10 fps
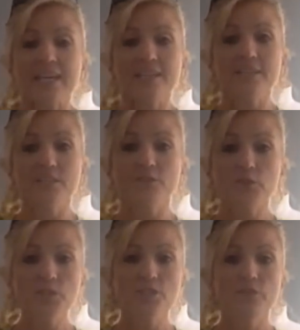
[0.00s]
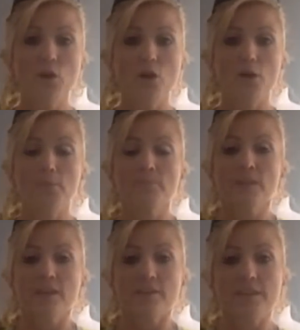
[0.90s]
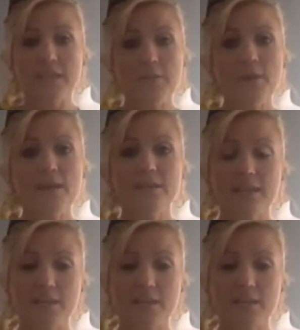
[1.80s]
is first of all, eBay and